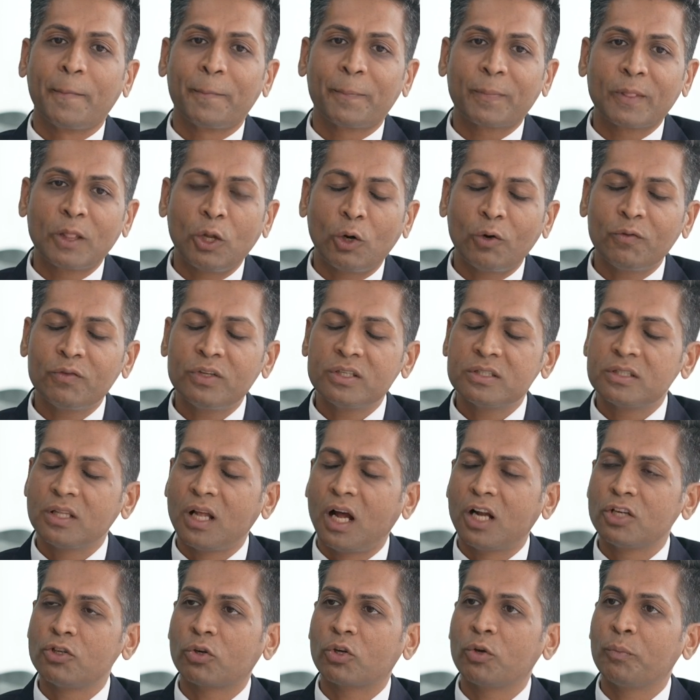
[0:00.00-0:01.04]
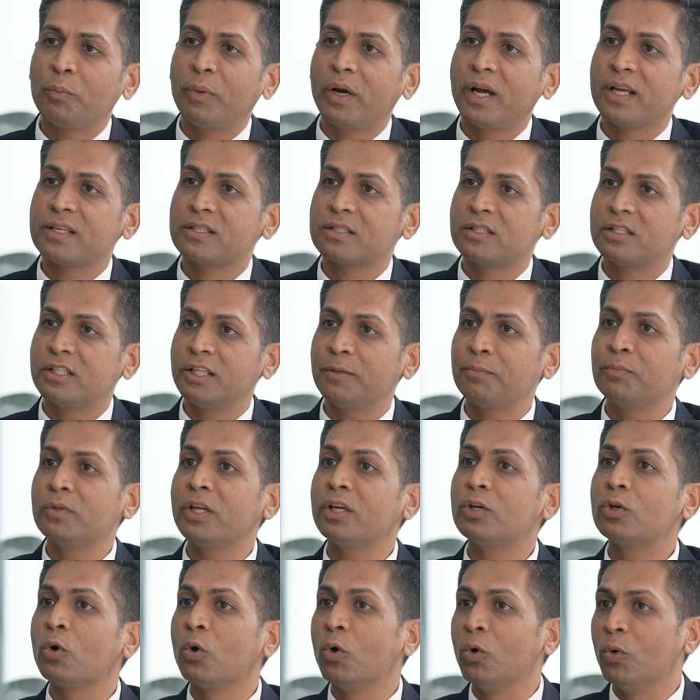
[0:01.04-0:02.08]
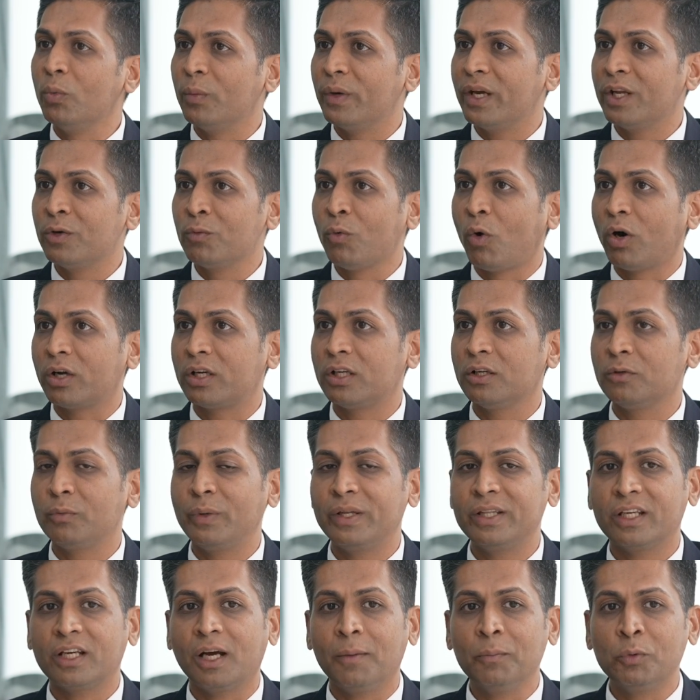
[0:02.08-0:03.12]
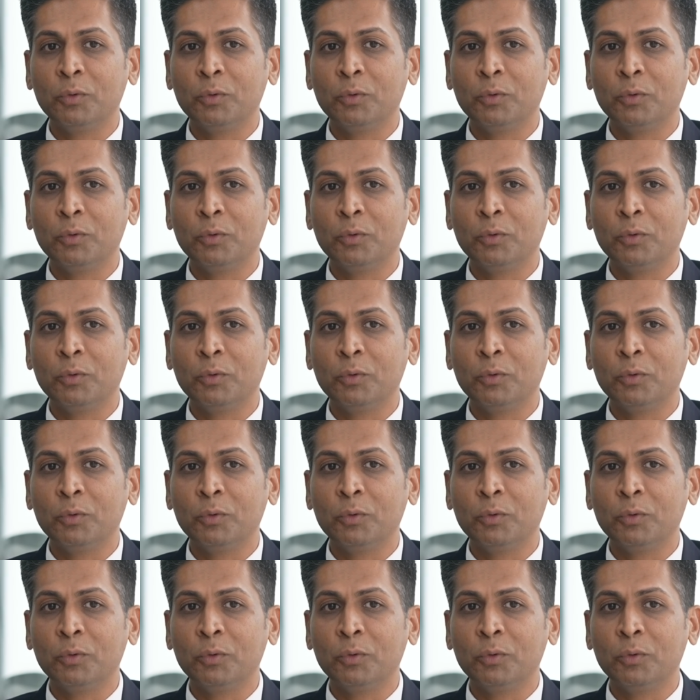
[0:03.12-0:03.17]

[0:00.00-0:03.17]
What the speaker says: a lot of these large occupiers tip their toe in water when they come